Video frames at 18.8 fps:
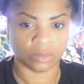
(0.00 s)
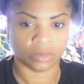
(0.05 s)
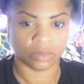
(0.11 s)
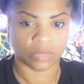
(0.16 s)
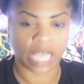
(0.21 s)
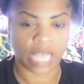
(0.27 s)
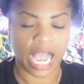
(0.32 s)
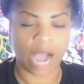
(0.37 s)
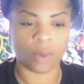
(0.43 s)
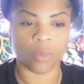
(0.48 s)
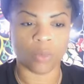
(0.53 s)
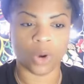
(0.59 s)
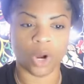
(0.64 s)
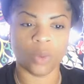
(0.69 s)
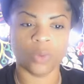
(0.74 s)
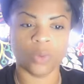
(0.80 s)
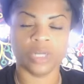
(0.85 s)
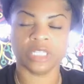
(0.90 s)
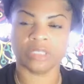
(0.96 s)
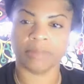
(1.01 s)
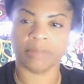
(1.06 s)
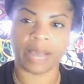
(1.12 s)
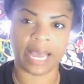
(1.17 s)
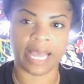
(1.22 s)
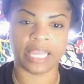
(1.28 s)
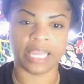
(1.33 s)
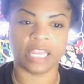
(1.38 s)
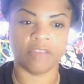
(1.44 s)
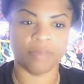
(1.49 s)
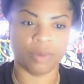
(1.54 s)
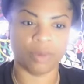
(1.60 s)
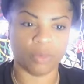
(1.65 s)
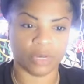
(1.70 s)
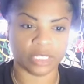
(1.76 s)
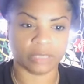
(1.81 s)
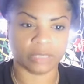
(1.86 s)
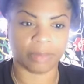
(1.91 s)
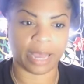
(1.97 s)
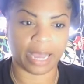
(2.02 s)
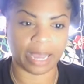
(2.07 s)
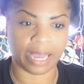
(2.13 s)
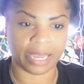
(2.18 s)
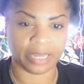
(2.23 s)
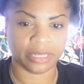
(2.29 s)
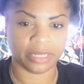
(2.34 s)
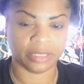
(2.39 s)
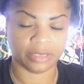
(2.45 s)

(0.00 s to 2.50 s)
I want what's mine. Give me what's mine.